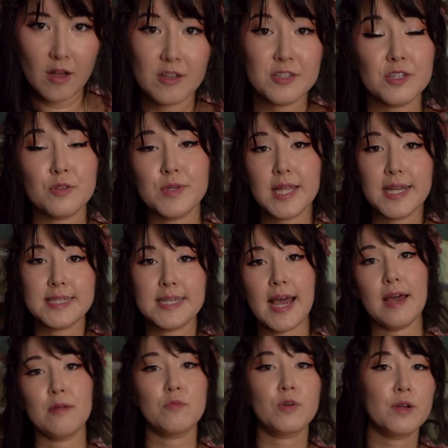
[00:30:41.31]
Also would like to
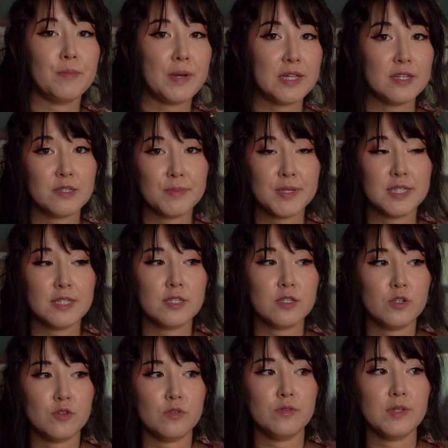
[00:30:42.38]
add more embellishments
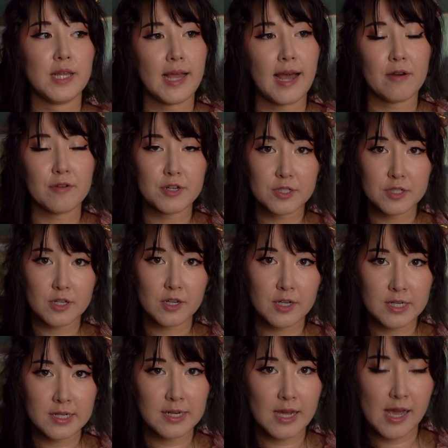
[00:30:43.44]
to the outer skirt.